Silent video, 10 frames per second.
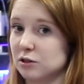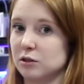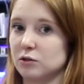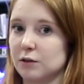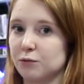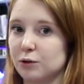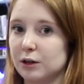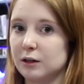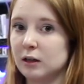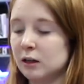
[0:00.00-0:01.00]
to the
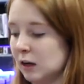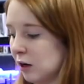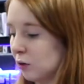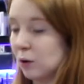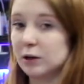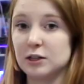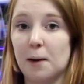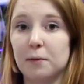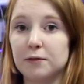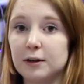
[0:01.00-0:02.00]
driftwood and grow on
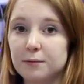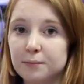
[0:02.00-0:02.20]
top of it.